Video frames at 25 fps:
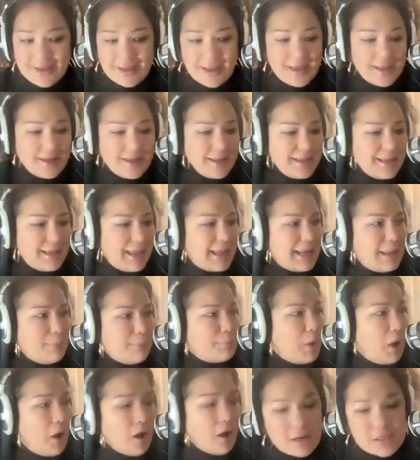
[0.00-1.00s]
any any
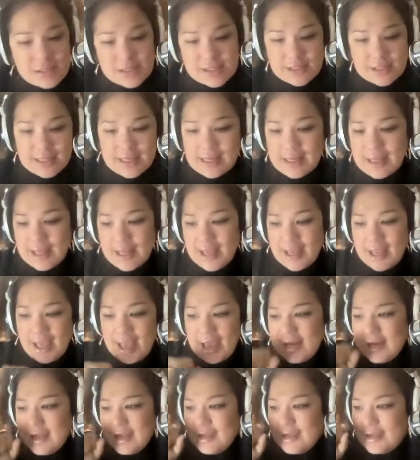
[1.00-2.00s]
parsley
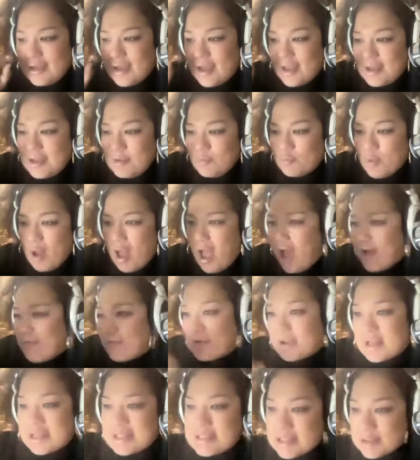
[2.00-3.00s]
any any
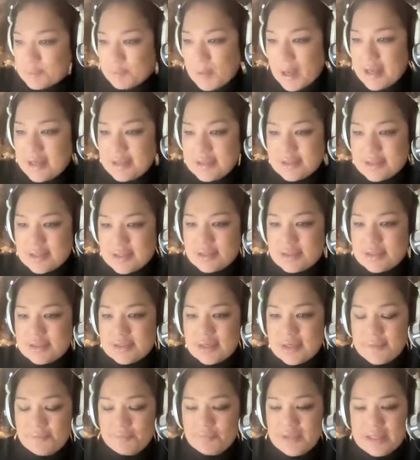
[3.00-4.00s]
african
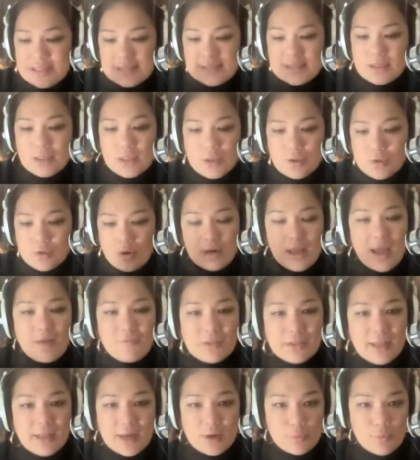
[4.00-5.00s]
spices listen you don't have
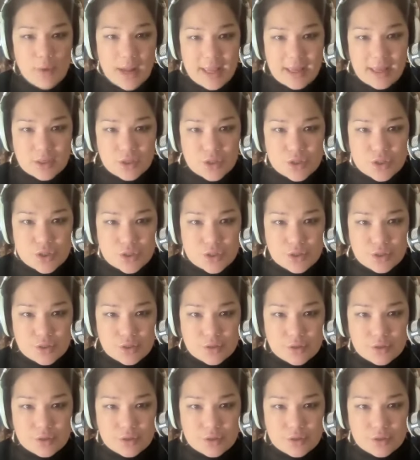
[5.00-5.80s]
a lot of range